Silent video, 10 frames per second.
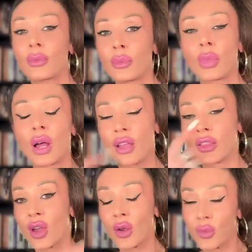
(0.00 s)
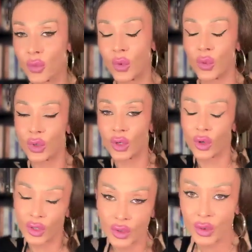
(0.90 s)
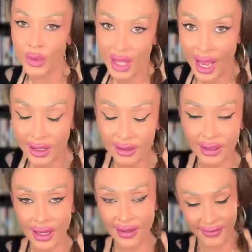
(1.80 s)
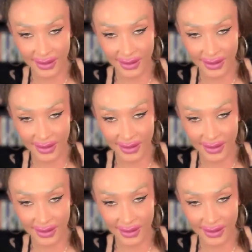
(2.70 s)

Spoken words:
but I thought we were going to do that in life,